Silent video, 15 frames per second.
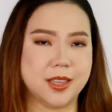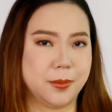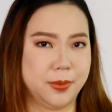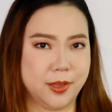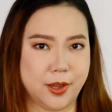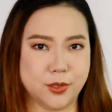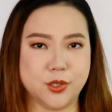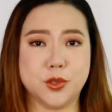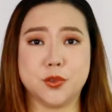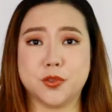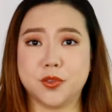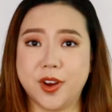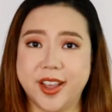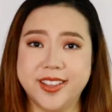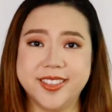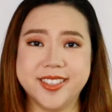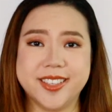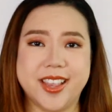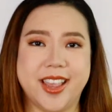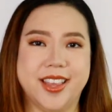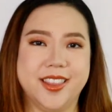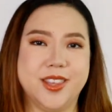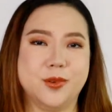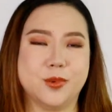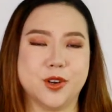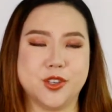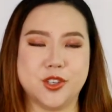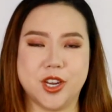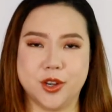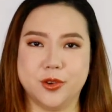They belong to friends, and they
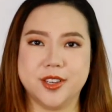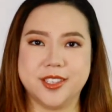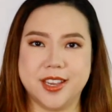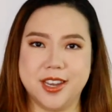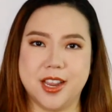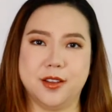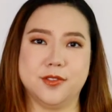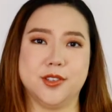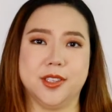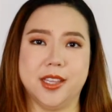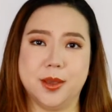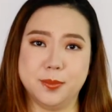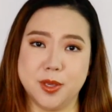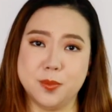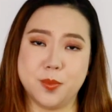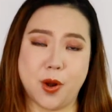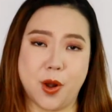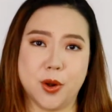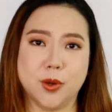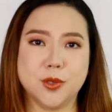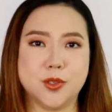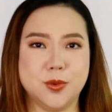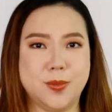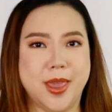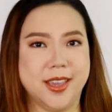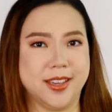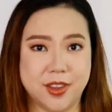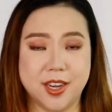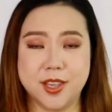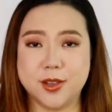were generous enough to let me borrow to
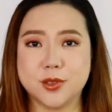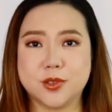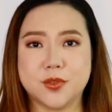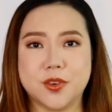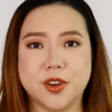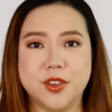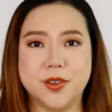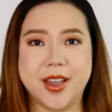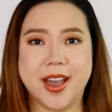make videos for you